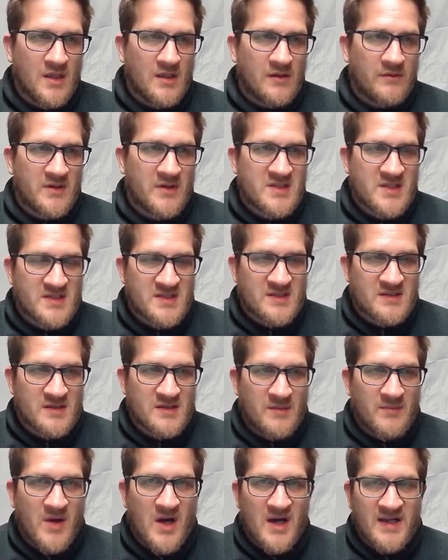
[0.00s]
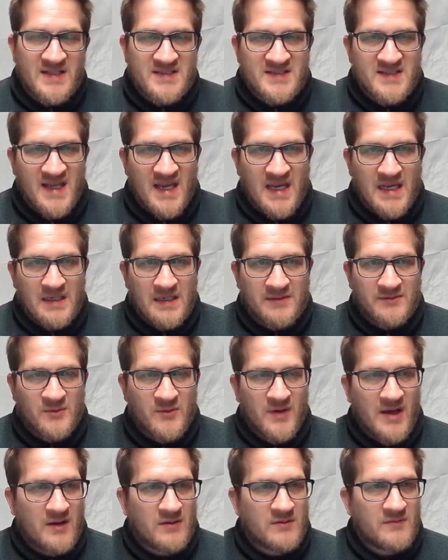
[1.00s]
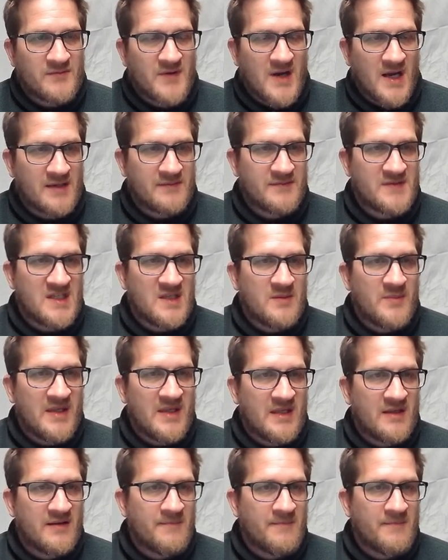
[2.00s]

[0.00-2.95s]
which is a modest gain of around 5 dB